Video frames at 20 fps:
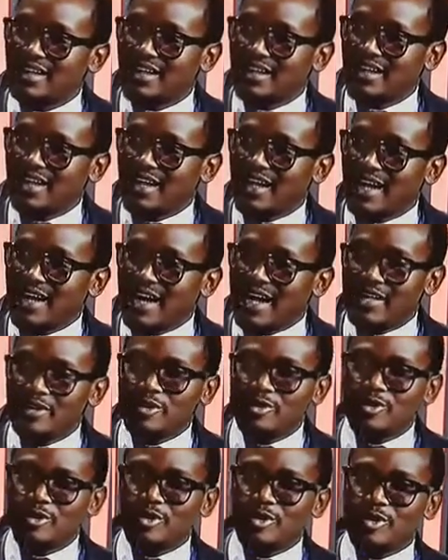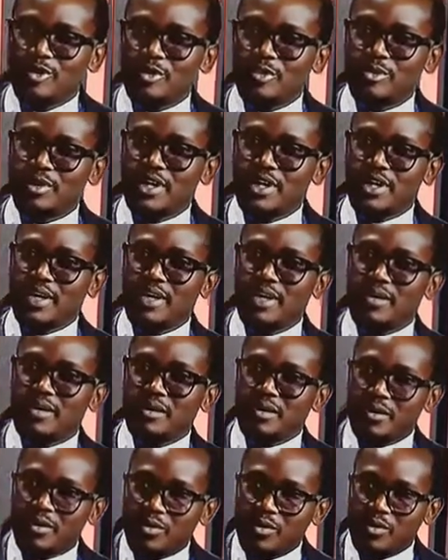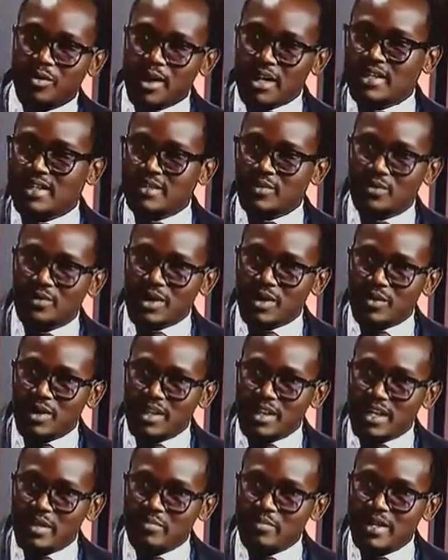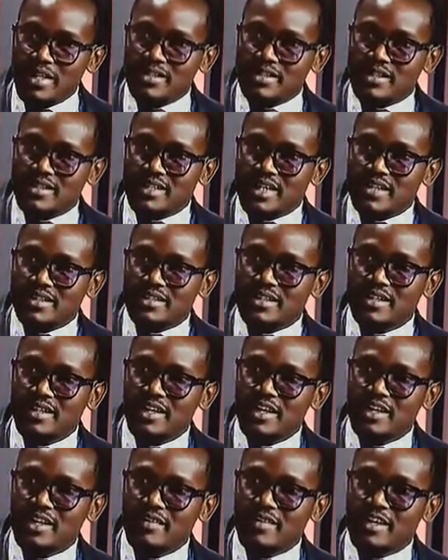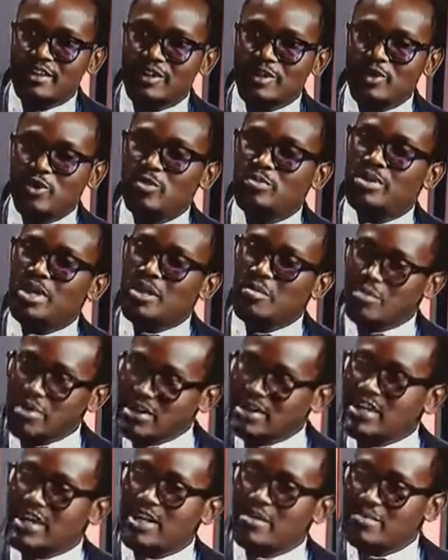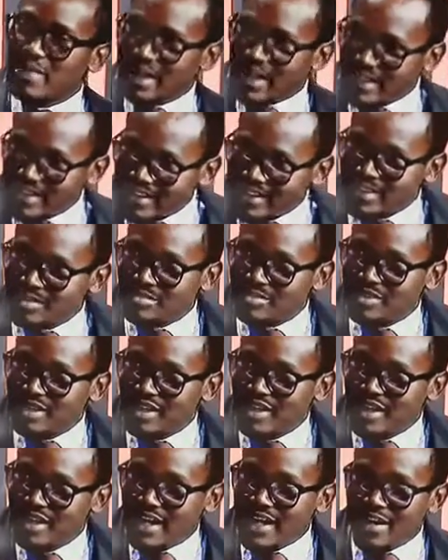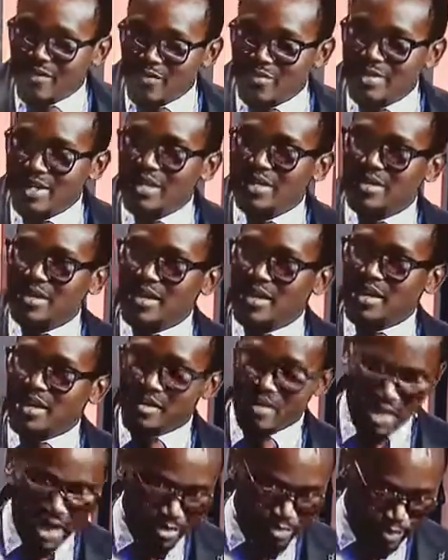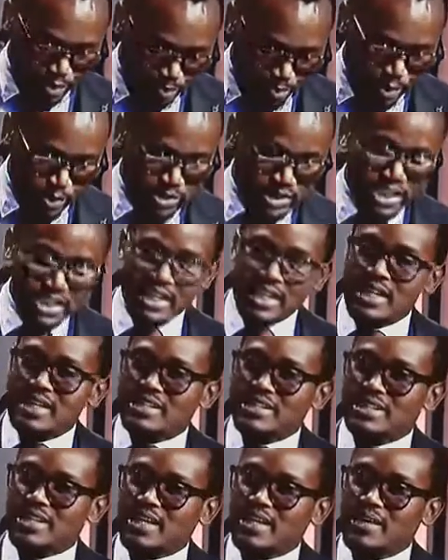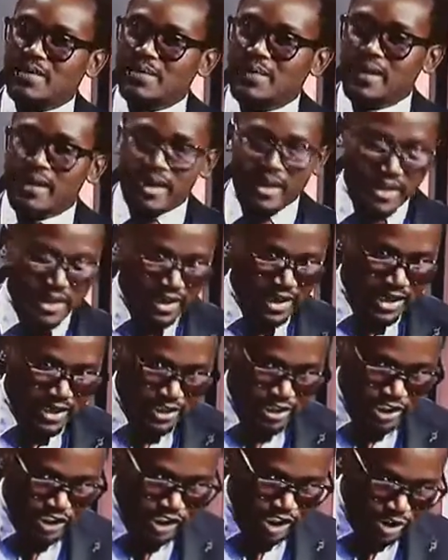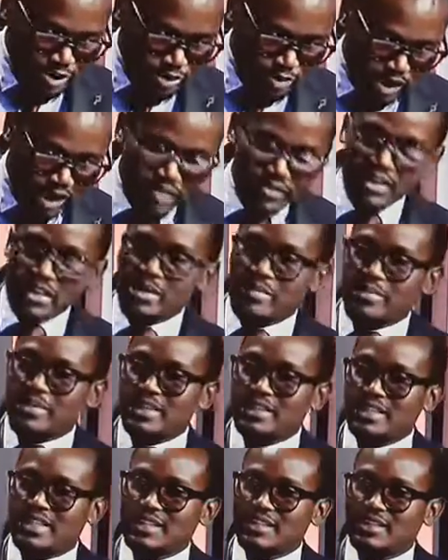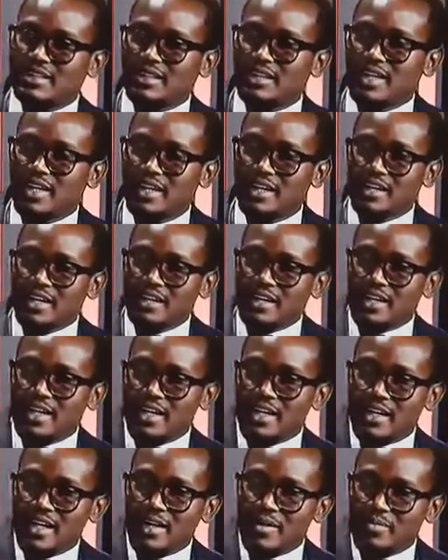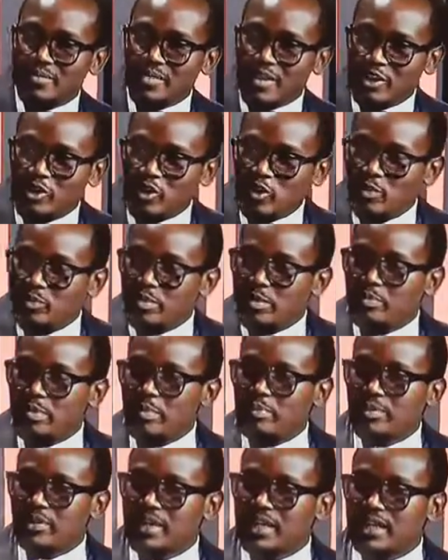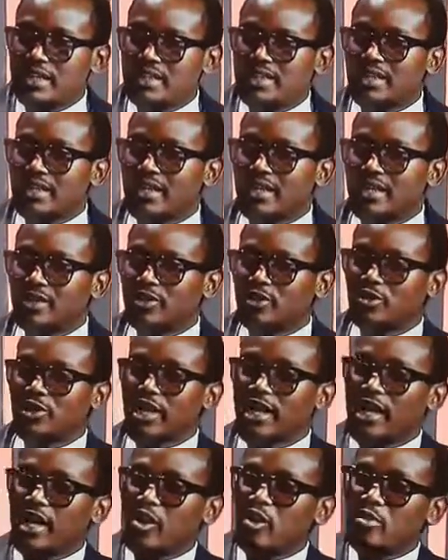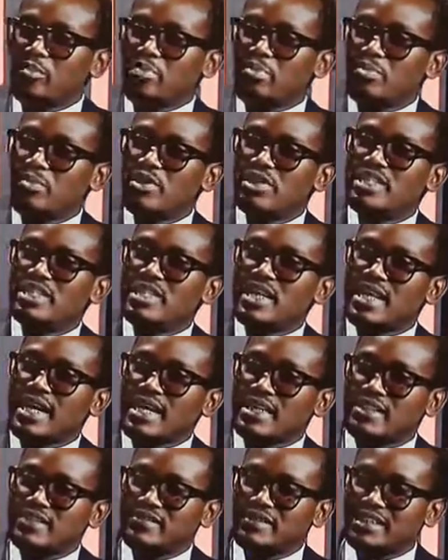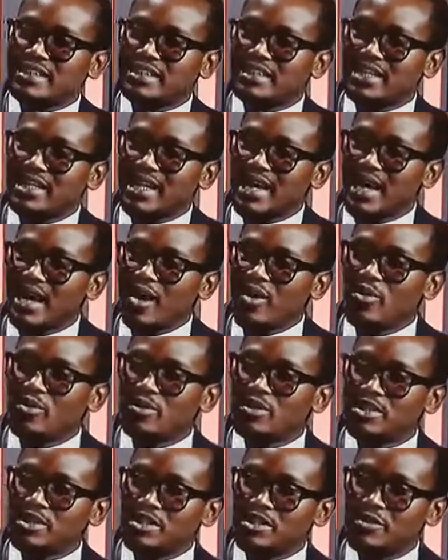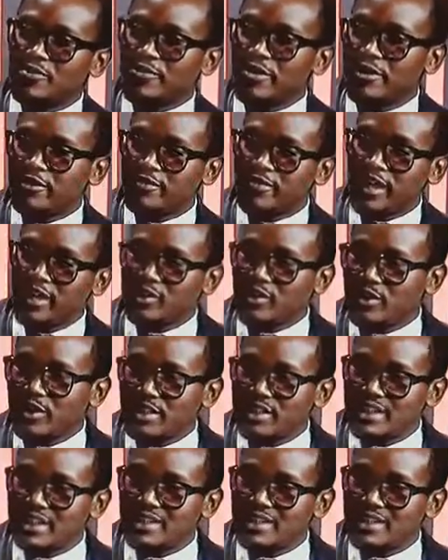And so, what that means is that there should be a monitoring mechanism. I've been proposing that in addition to having the president, there should be people that should help monitor the activities and how different functionaries.